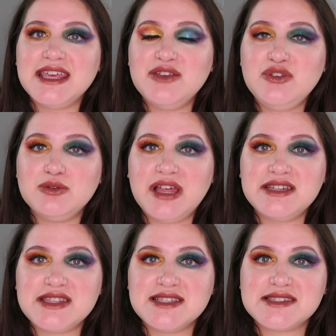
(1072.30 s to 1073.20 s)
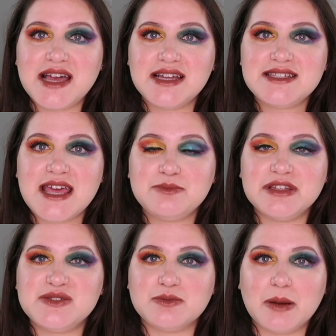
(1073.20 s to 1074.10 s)
If you liked this content,
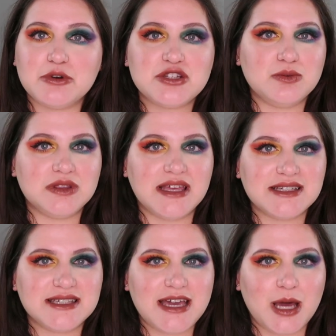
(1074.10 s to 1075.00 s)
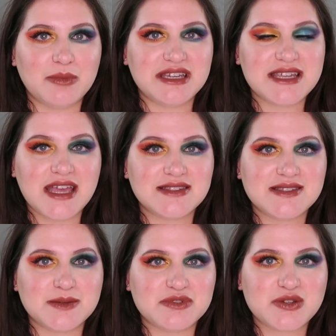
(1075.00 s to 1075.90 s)
please remember to like, comment, and
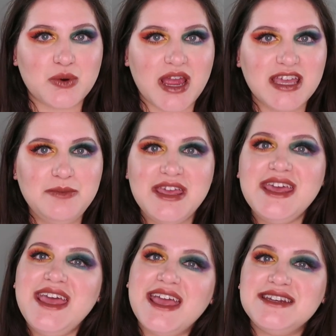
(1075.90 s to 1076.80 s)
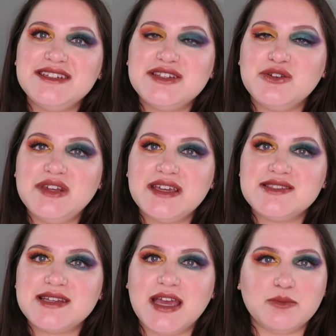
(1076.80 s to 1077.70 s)
subscribe. And until
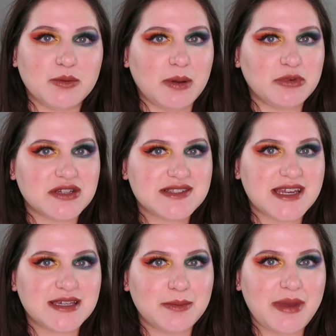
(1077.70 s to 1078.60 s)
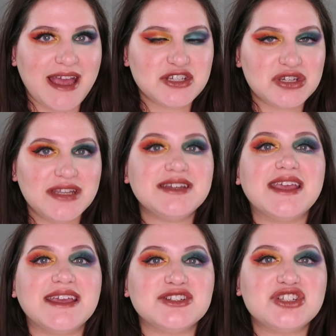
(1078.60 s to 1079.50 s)
next time, remember to stay compassionate
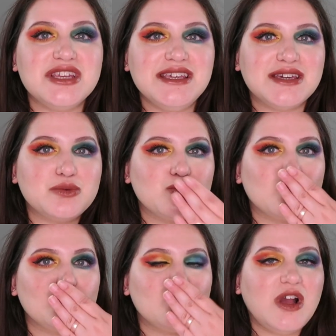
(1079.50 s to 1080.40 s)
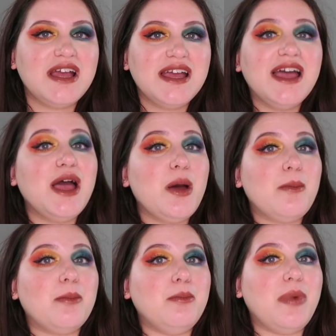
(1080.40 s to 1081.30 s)
and chic.
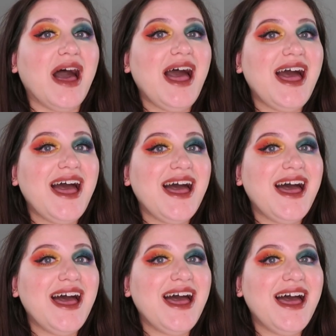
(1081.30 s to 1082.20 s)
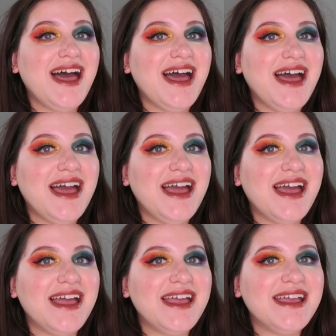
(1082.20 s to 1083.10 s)

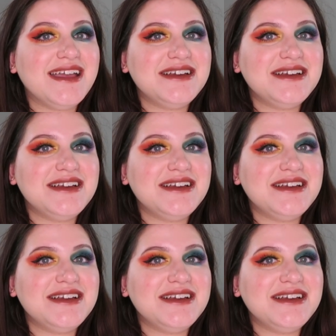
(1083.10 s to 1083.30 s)
Bye.